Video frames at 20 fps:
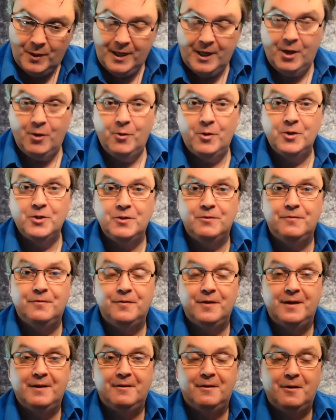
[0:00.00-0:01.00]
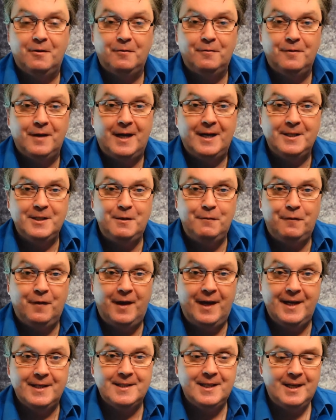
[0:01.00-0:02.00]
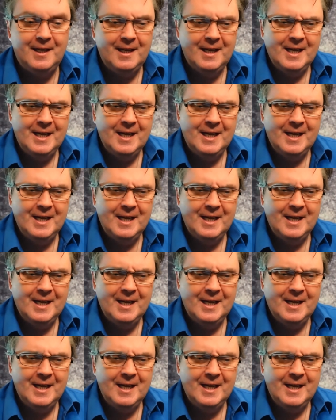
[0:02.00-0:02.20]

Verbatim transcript: twenty hours of of Artifact.